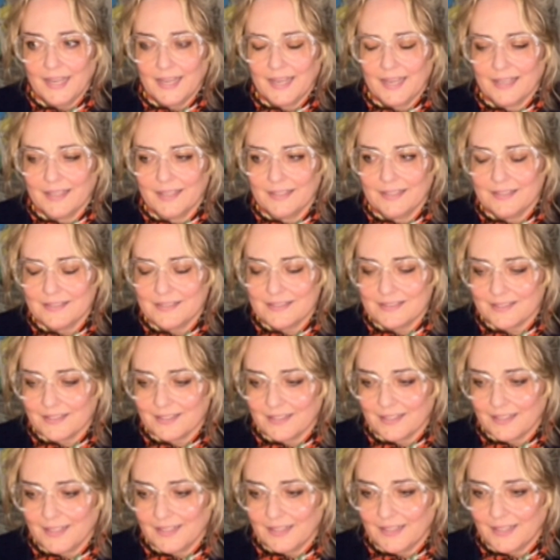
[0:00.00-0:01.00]
And
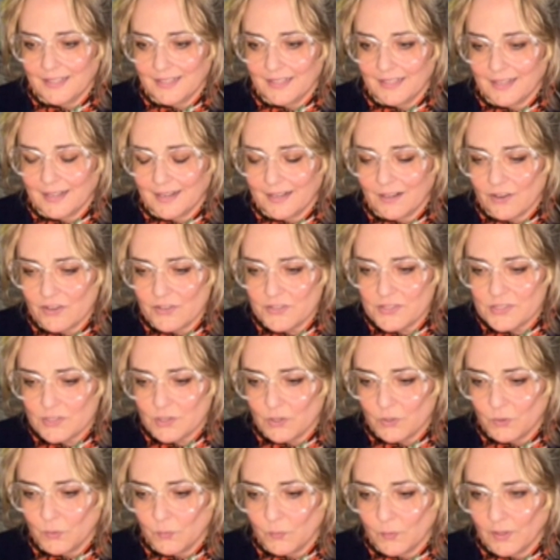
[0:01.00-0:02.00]
I
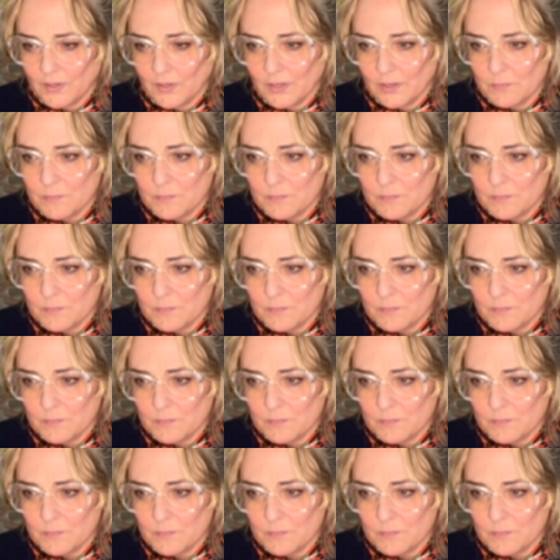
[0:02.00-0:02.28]
also,